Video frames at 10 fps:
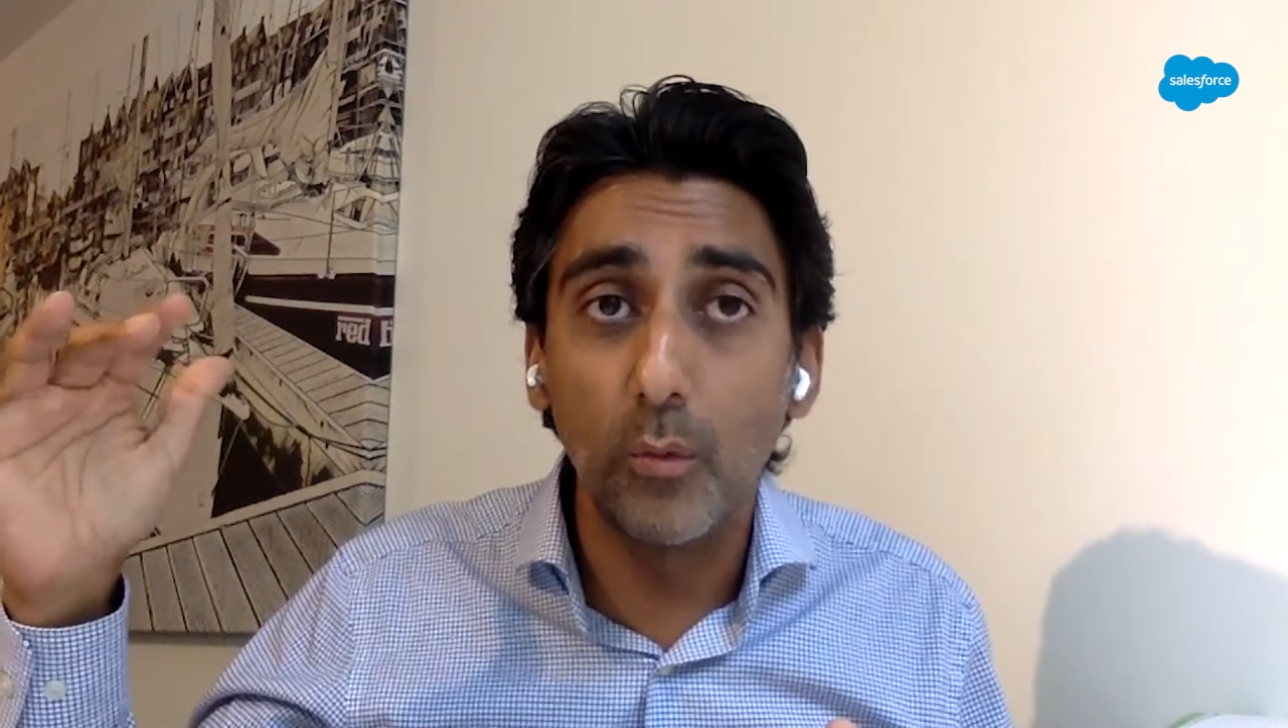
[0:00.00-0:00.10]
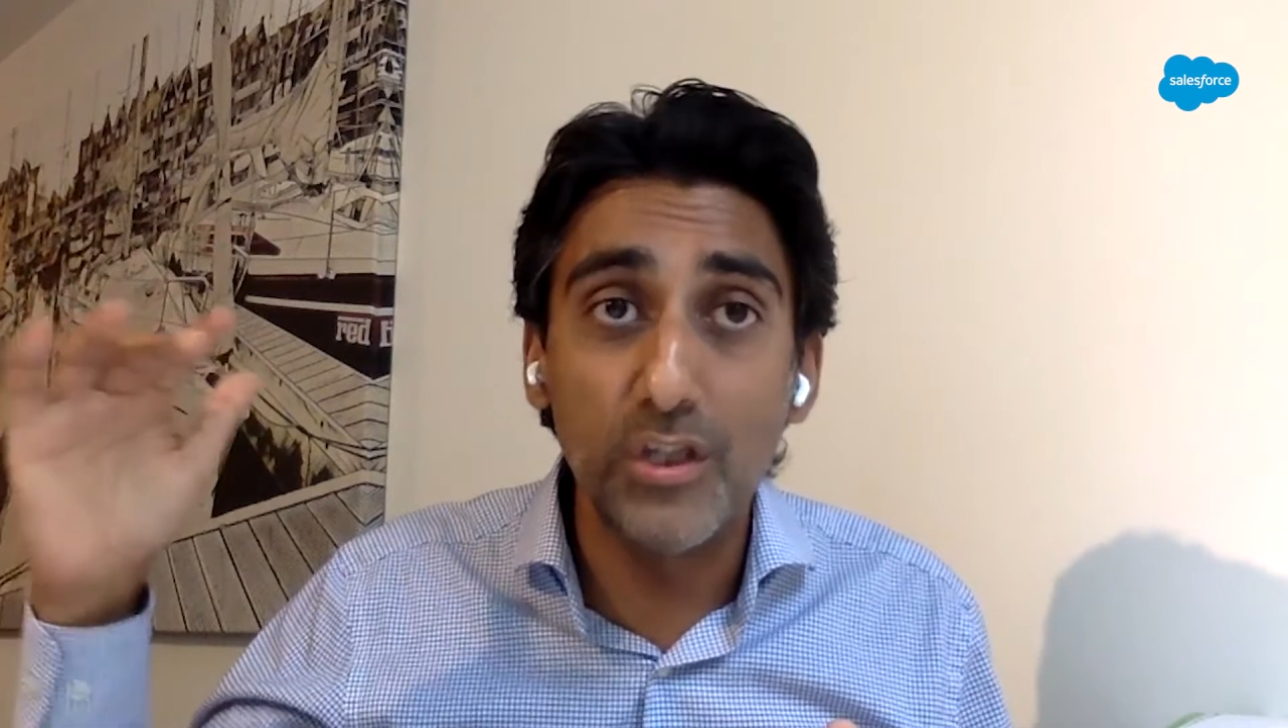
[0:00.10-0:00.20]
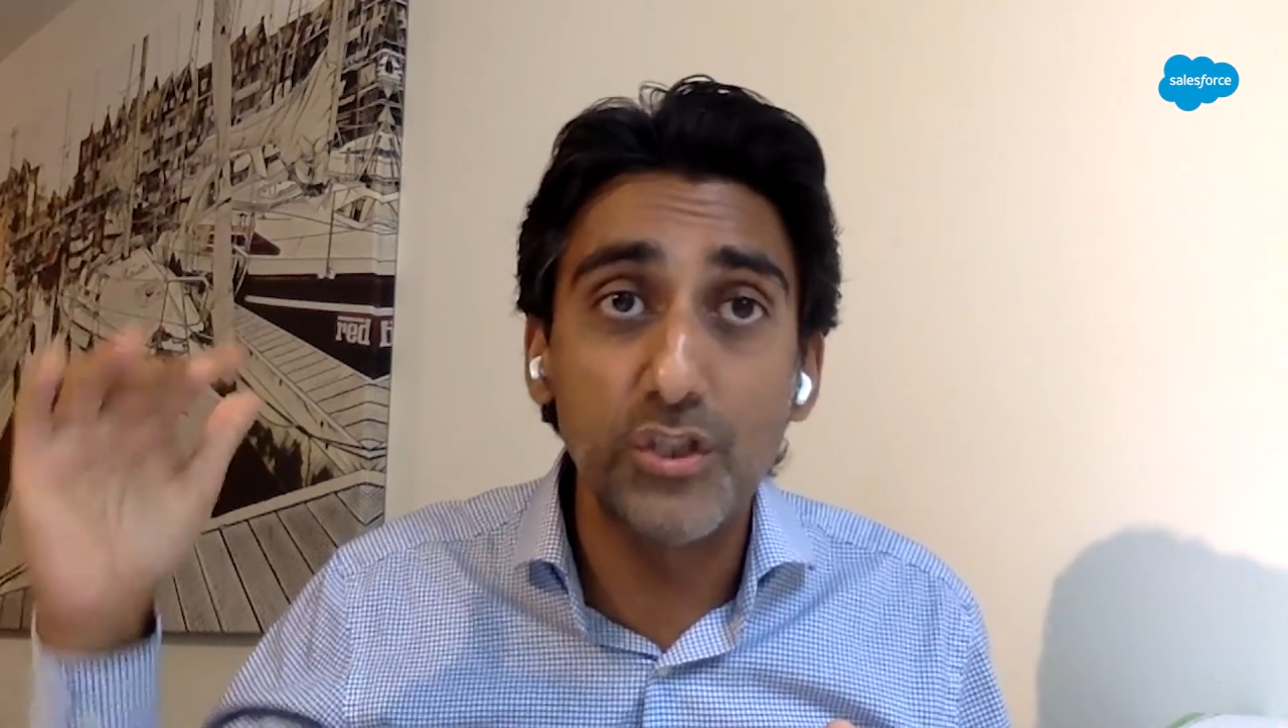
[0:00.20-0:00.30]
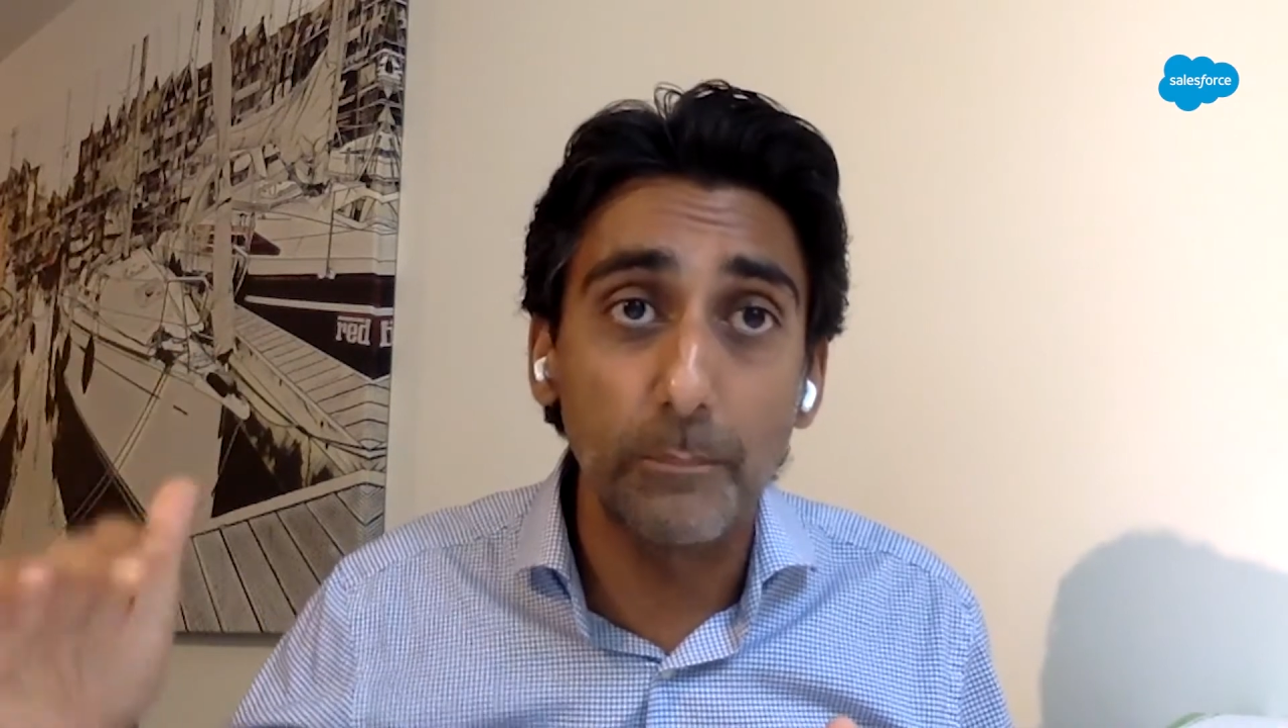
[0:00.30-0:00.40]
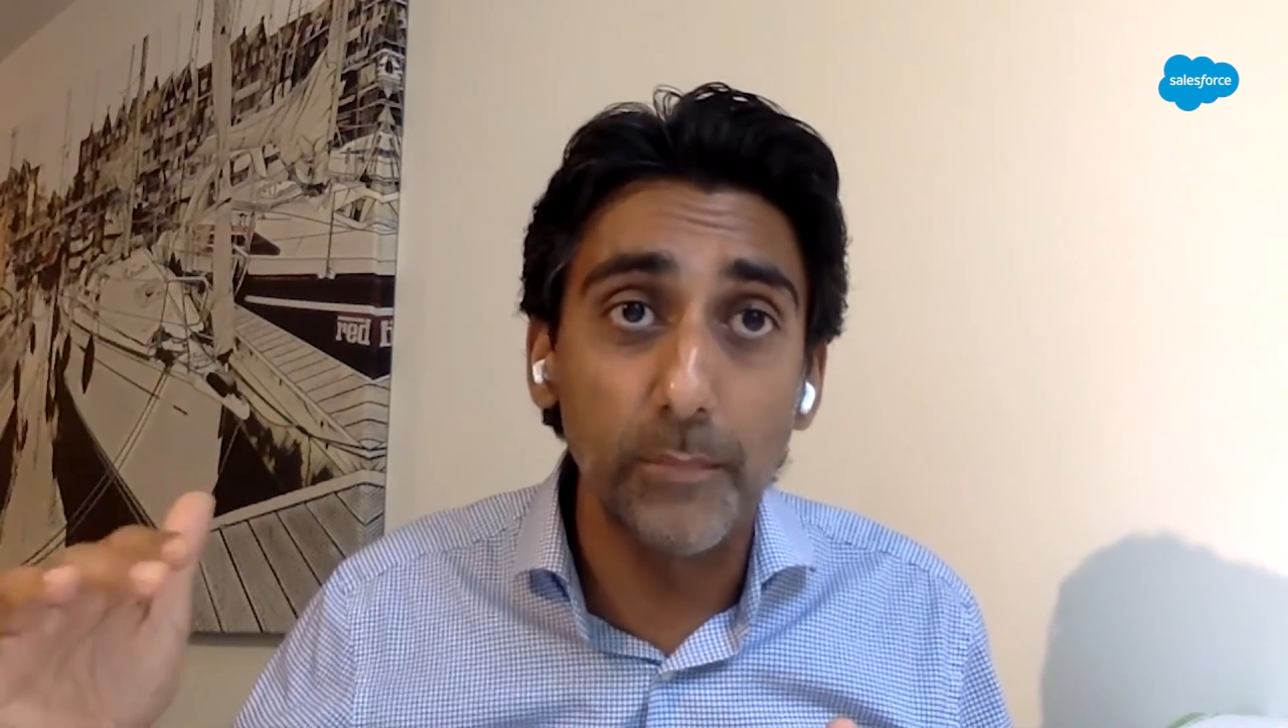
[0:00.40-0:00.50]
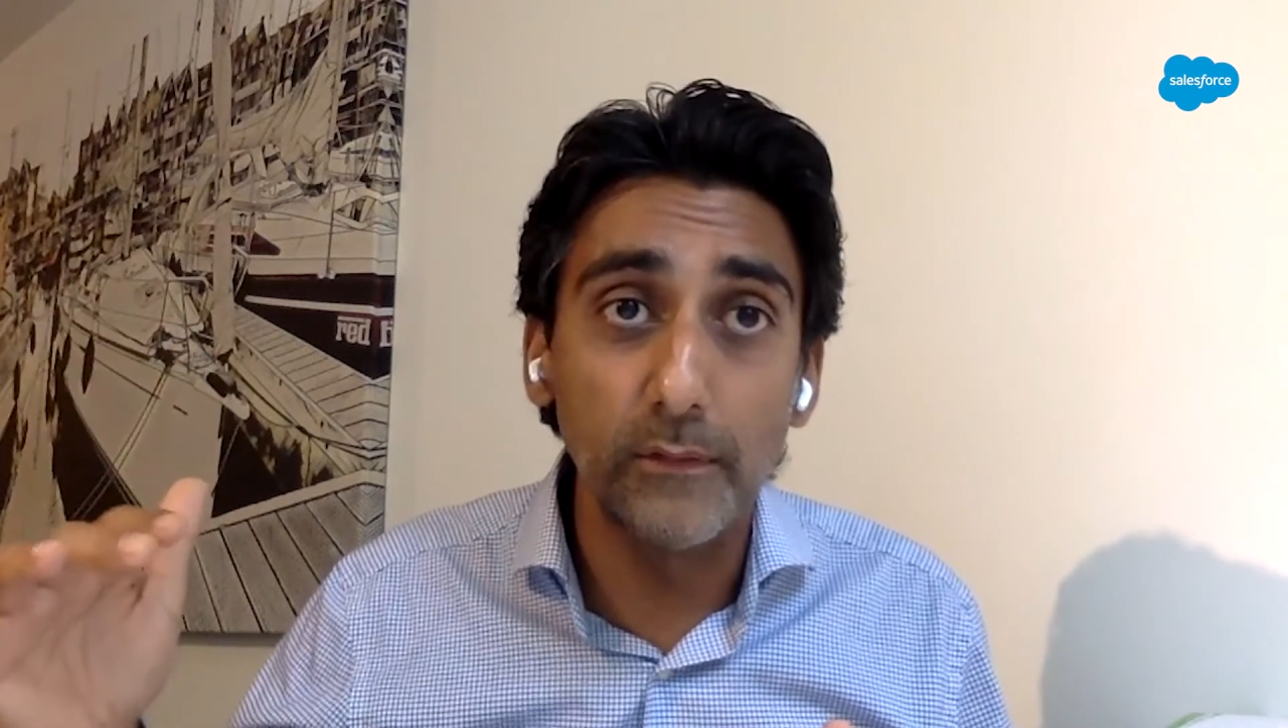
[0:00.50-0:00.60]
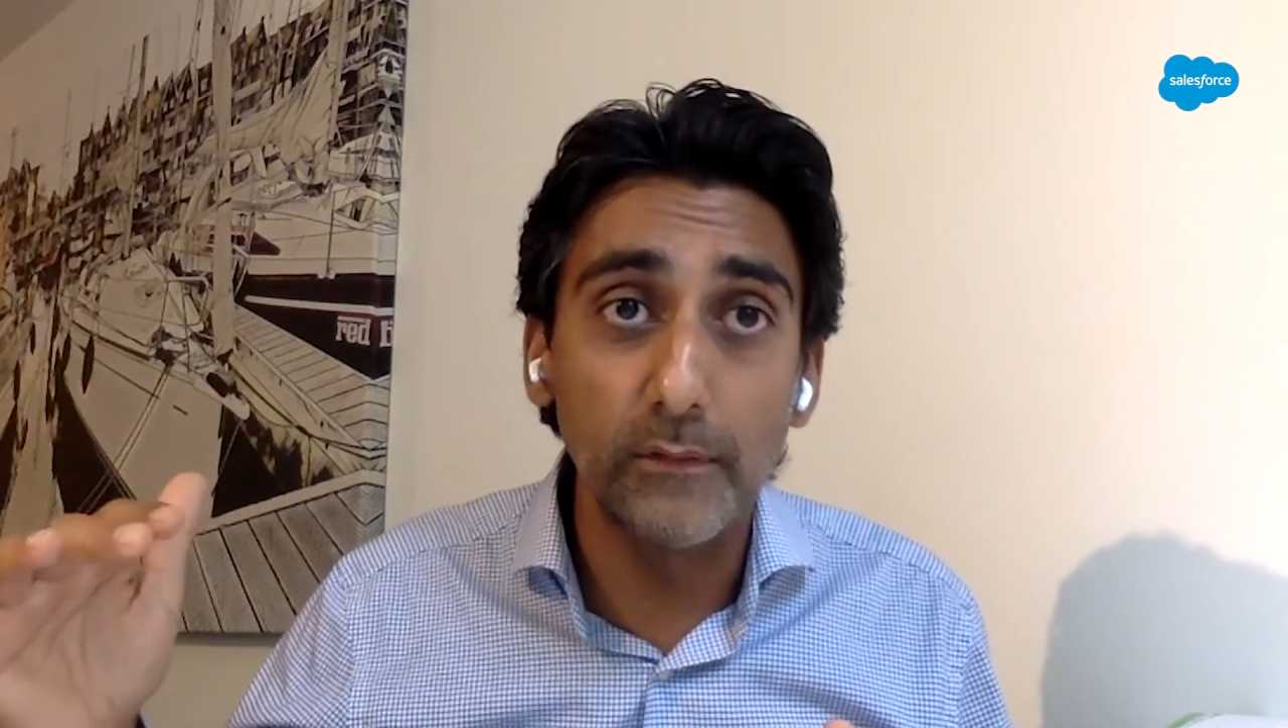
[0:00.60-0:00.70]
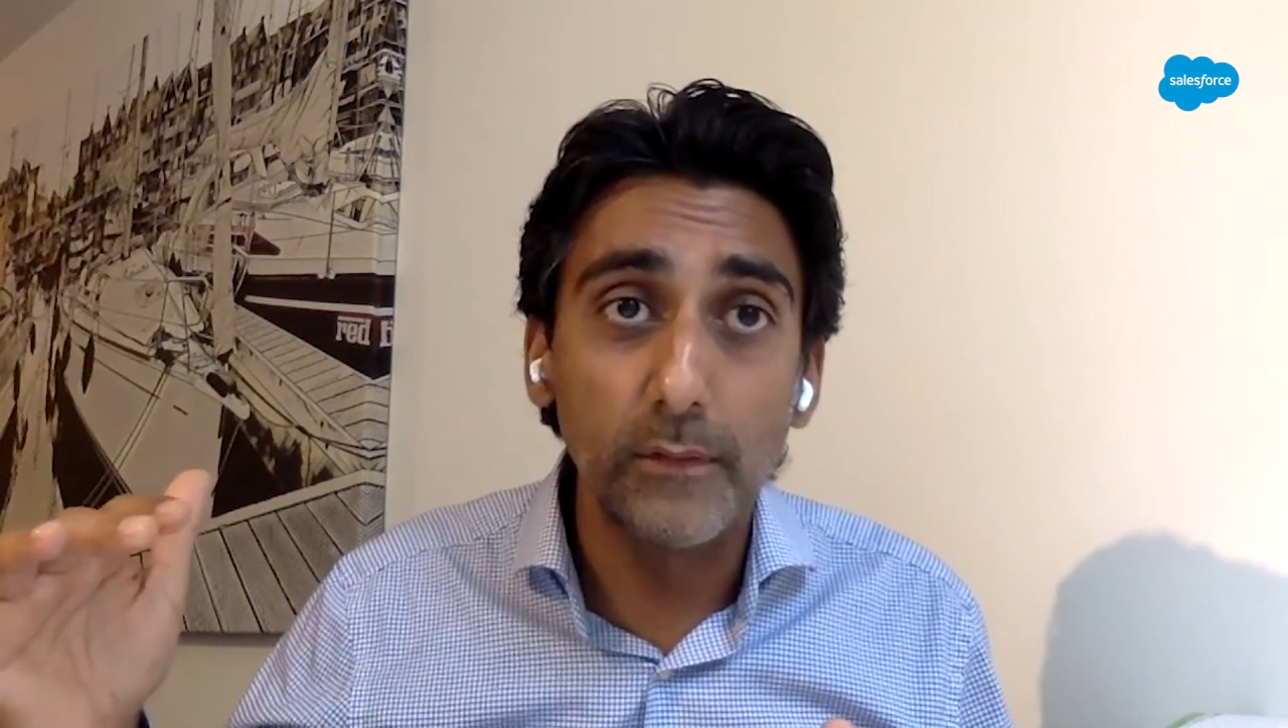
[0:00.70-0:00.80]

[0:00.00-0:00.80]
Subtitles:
with shipments.